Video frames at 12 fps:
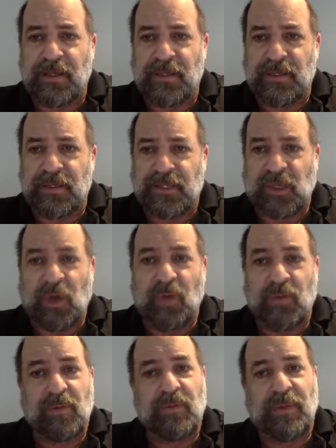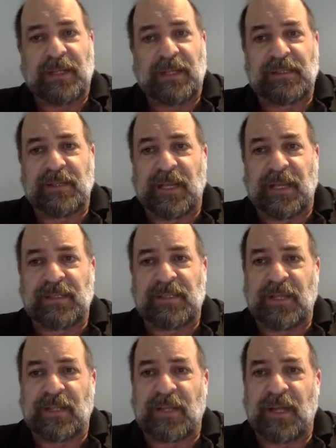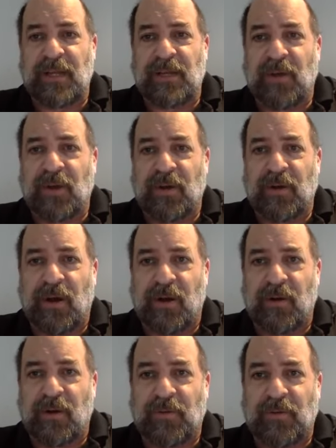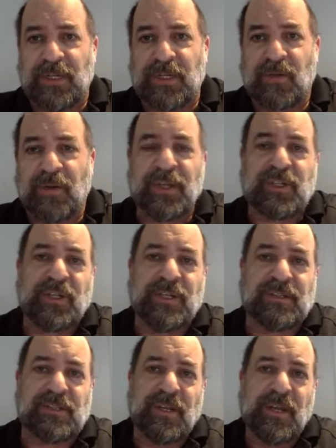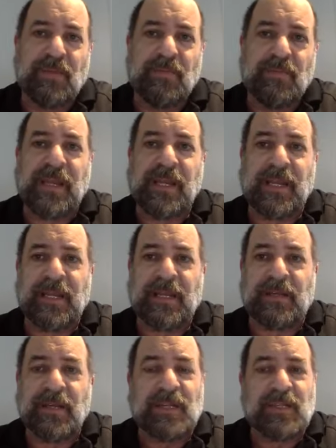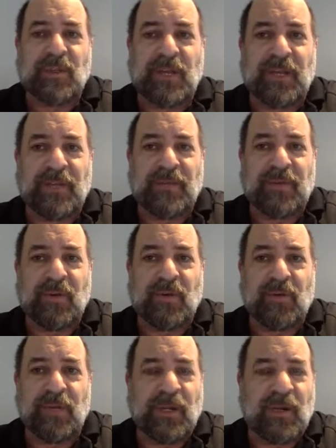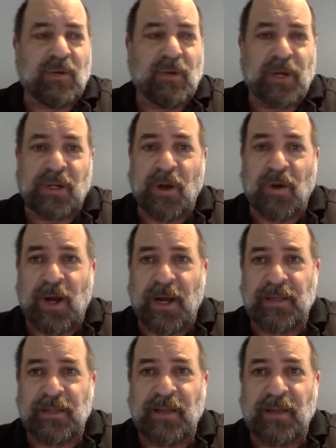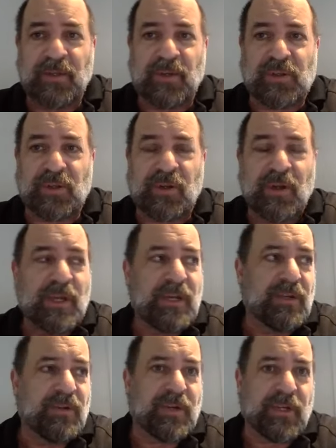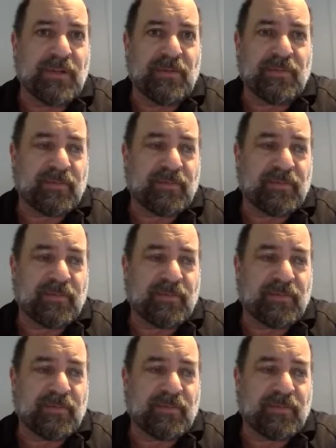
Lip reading: So that's kind of our first integration, is making it so that if you're a Go High level user, you can